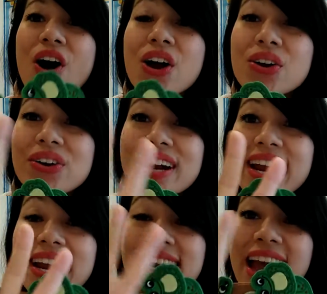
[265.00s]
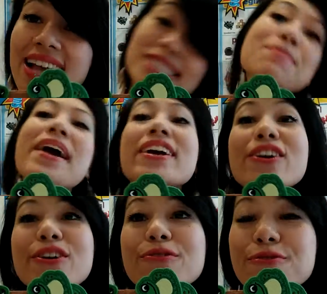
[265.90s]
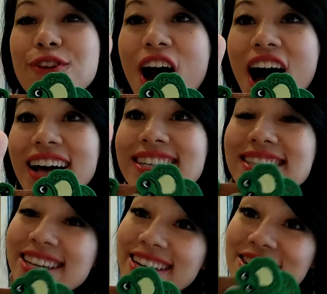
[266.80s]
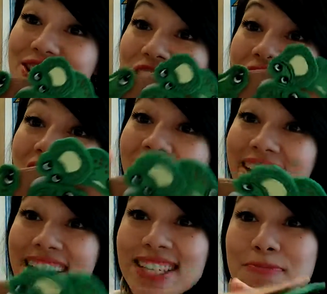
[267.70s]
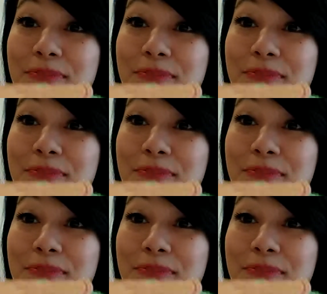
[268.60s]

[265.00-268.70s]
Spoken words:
Four green and speckled frogs sitting on a